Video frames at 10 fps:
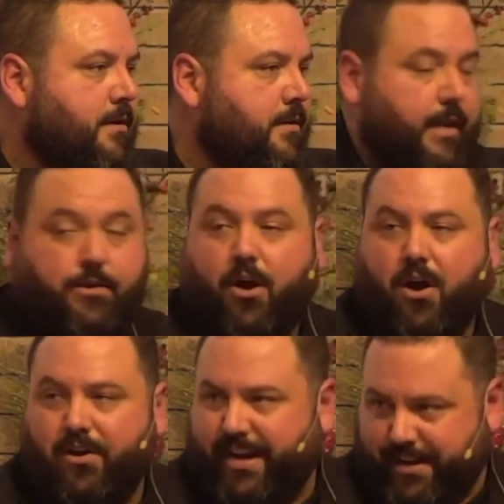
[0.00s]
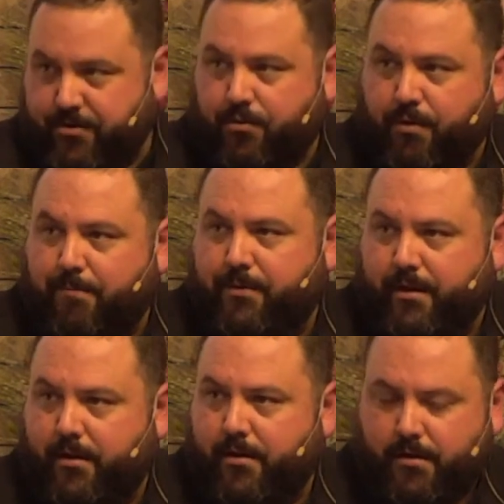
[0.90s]
that God
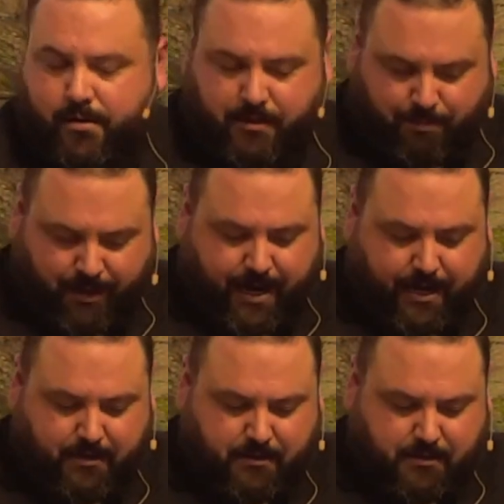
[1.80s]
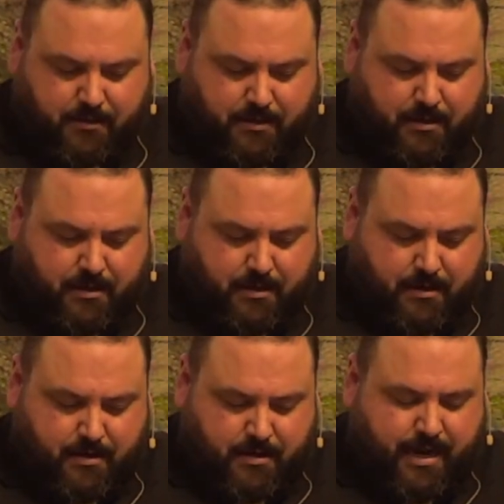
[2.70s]
interrupted the plans.
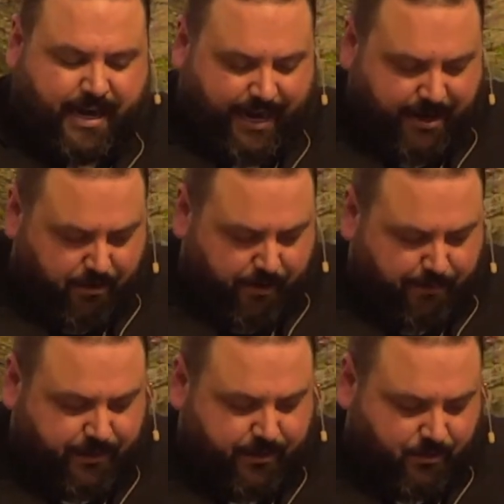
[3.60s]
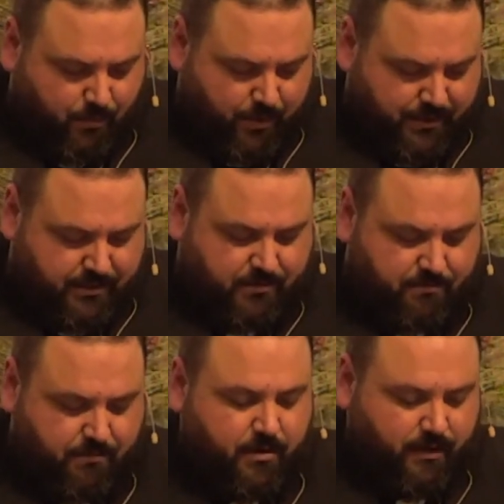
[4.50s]
He interrupted the
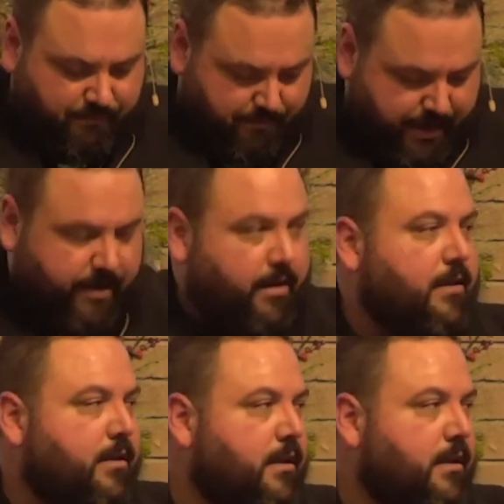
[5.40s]
wisdom of men